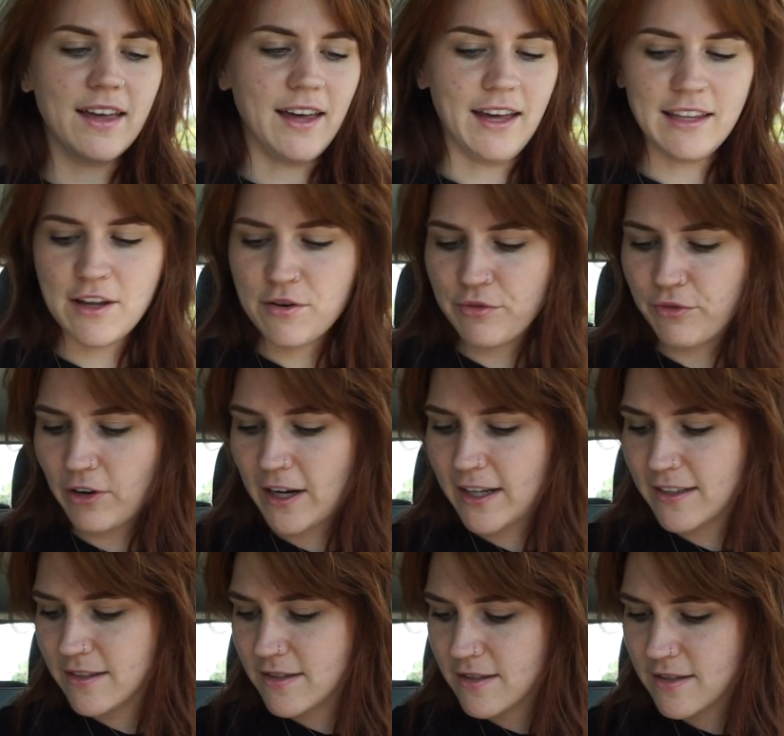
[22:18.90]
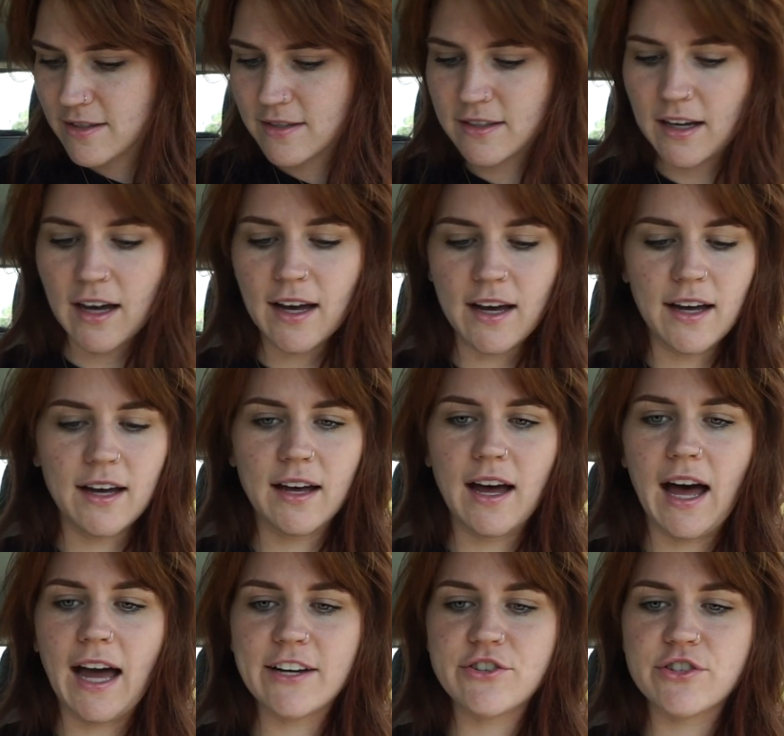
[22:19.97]
Hello, friends. Uh,
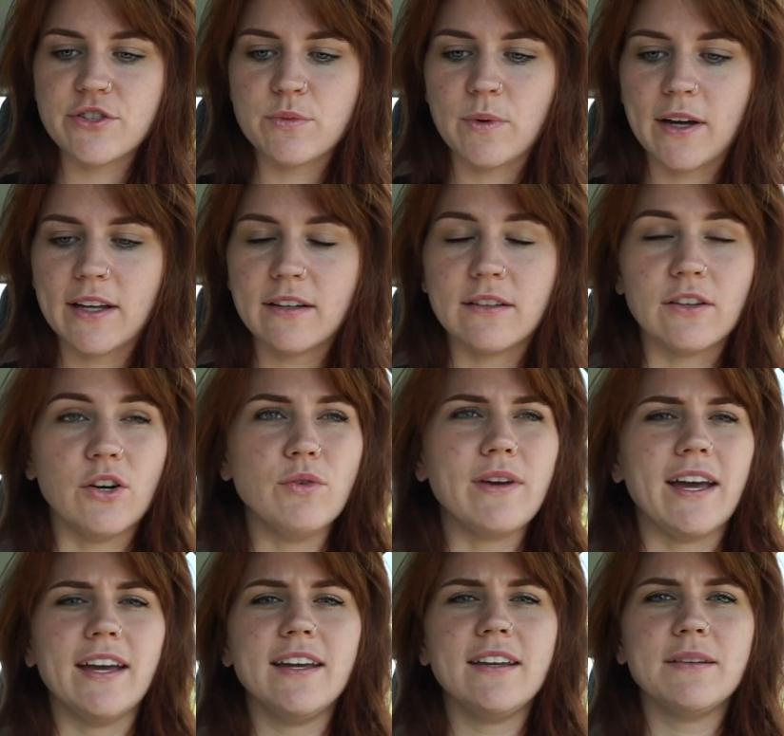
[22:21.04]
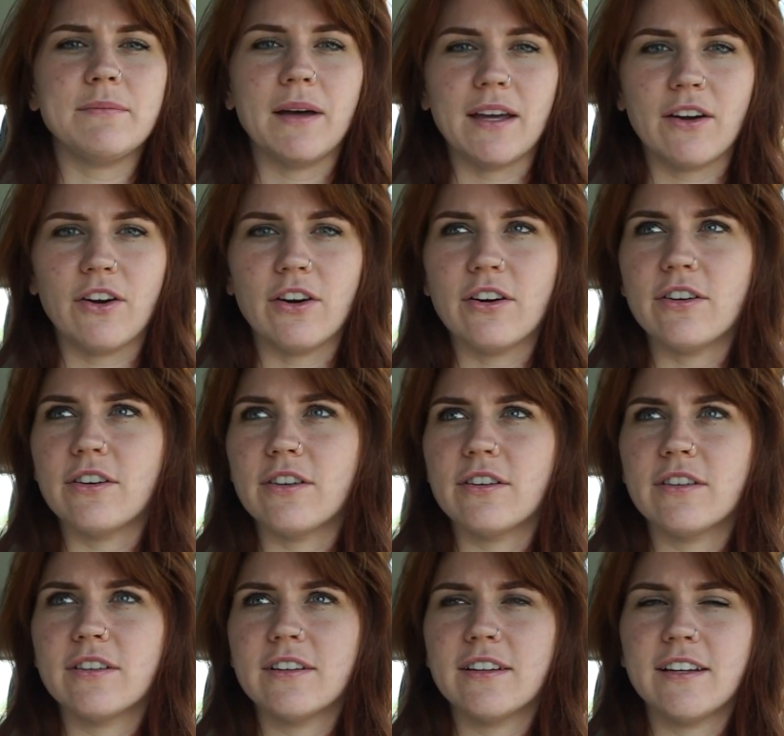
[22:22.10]
I just went, okay, my car
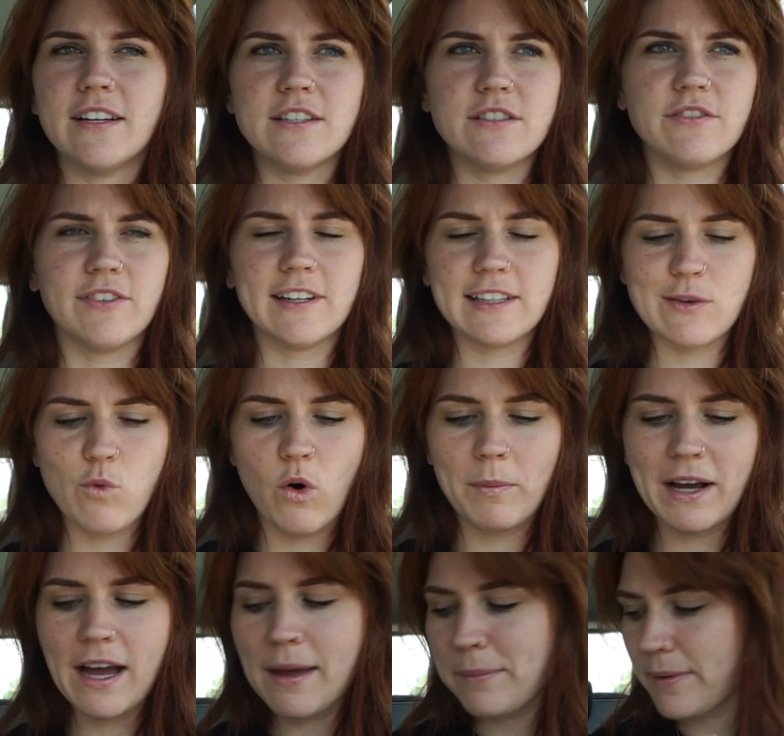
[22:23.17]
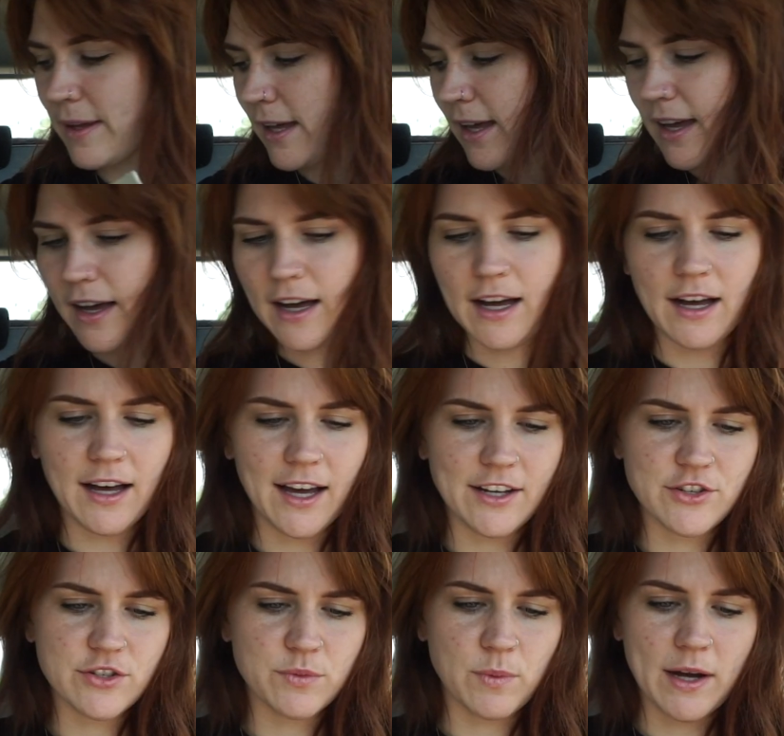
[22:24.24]
is finally warming up. Uh, I
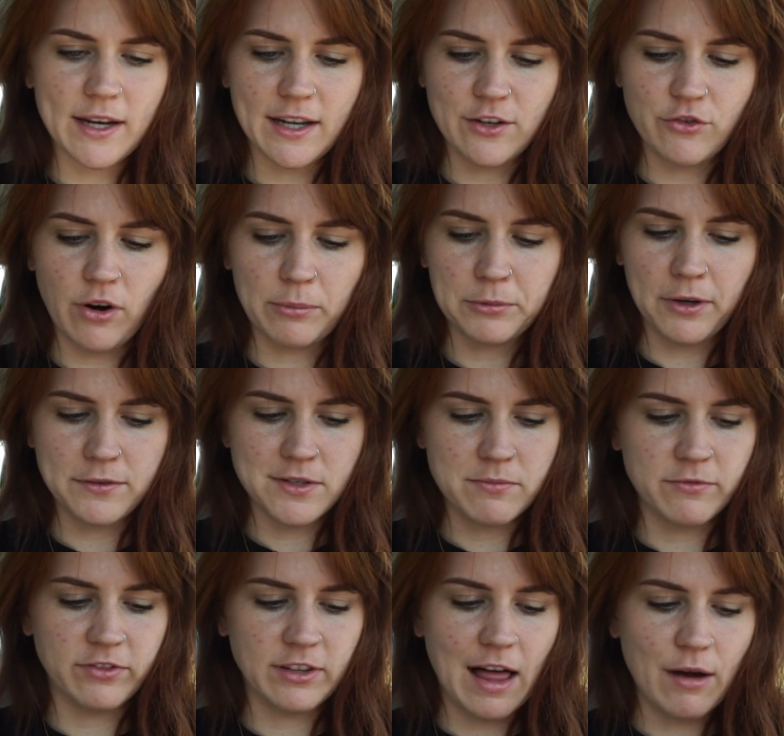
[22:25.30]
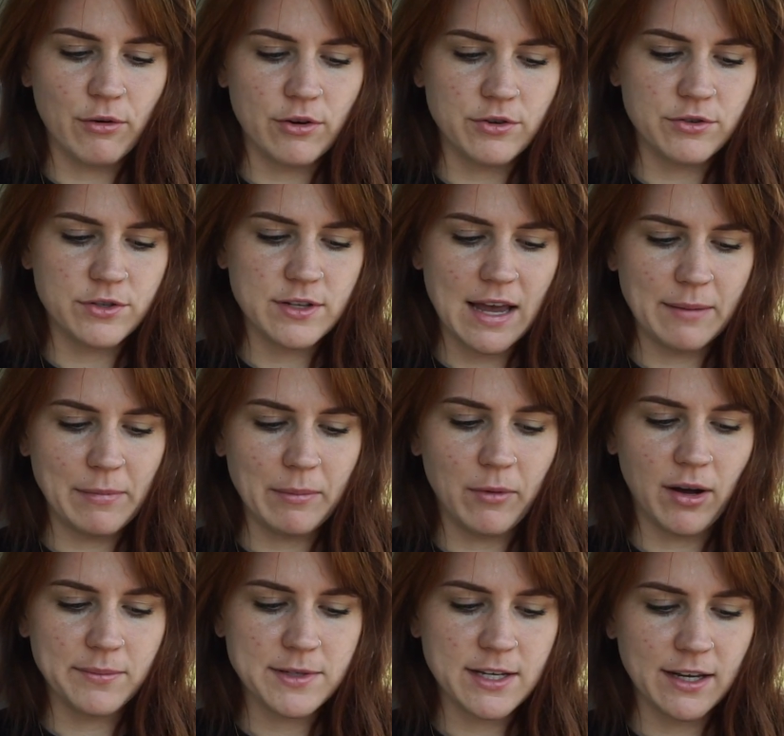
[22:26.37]
just went and dropped off some flowers at my
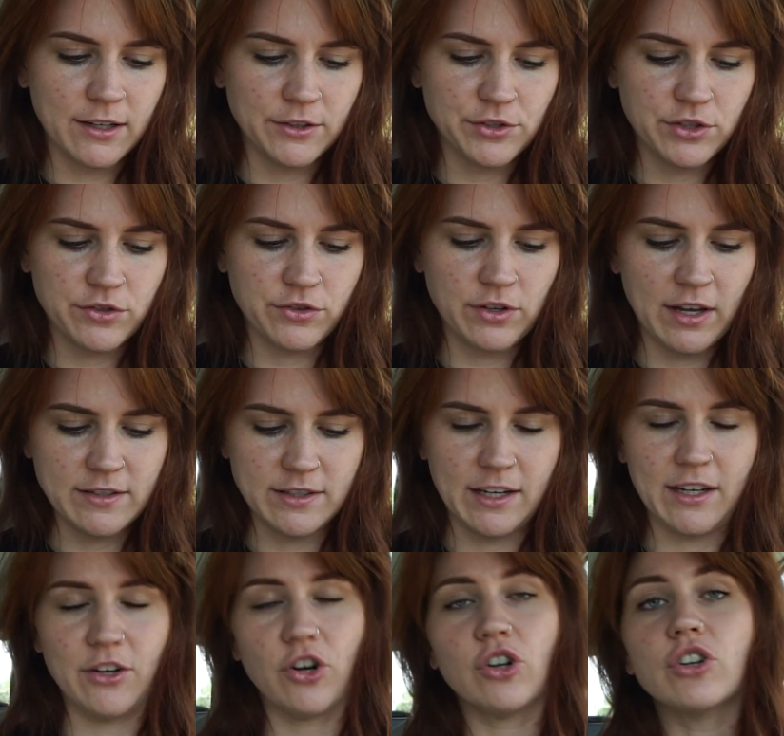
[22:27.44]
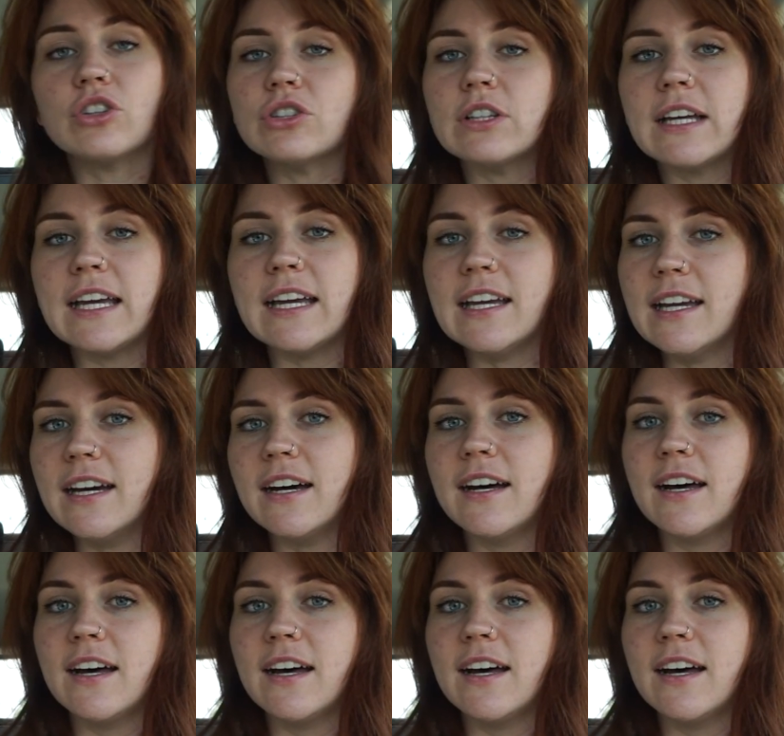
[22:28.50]
mom's house as like an early